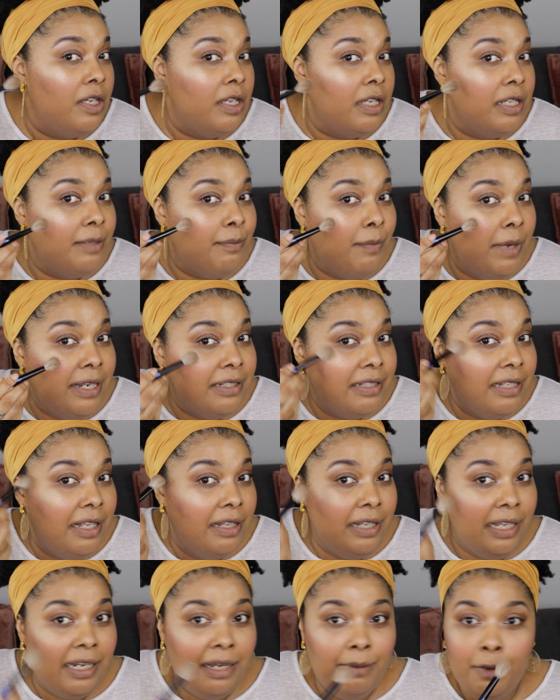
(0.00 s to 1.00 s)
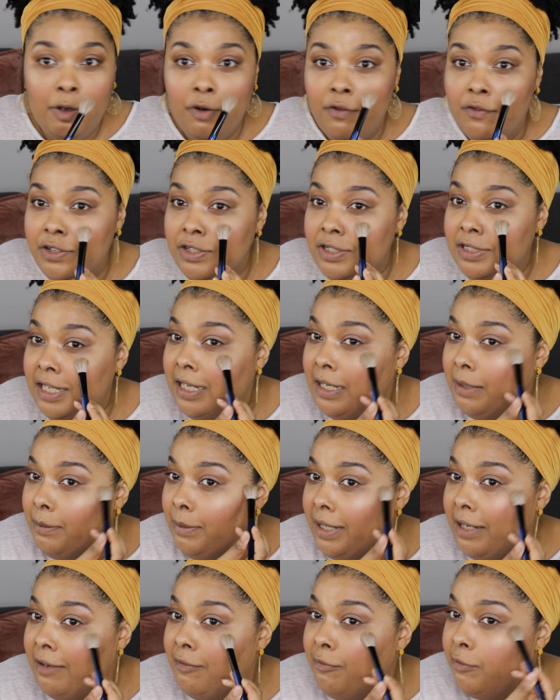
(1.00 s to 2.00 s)
It might sound like I'm overstating,
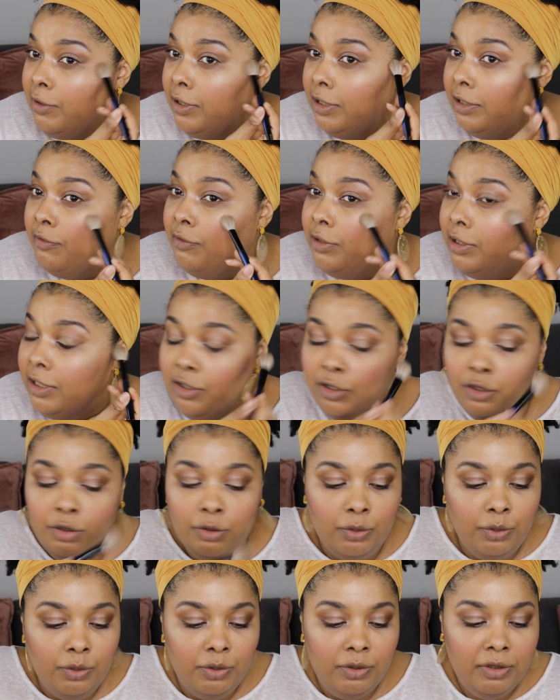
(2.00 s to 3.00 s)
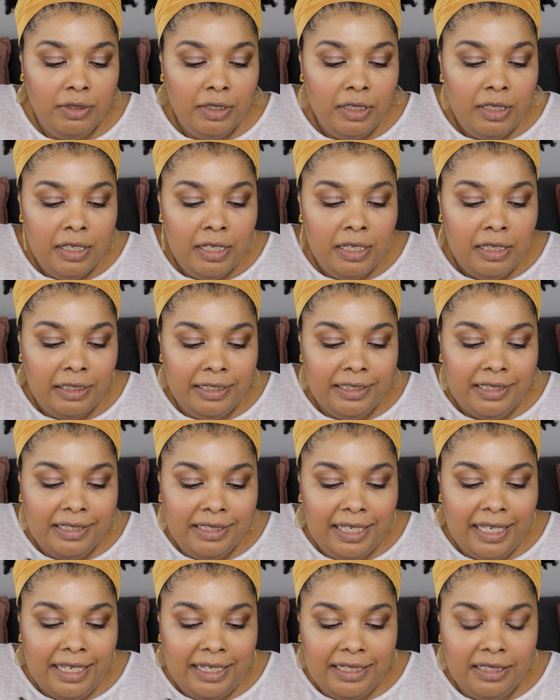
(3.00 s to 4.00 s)
but I really, really do. Let's
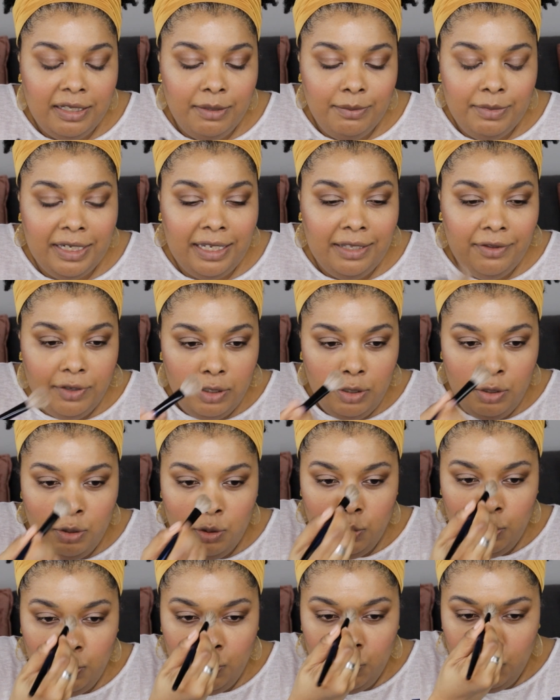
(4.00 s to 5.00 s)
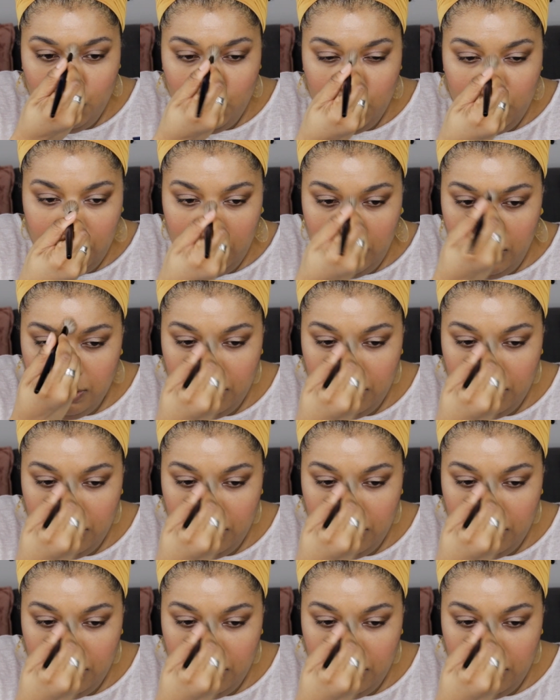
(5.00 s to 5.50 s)
take some down the nose.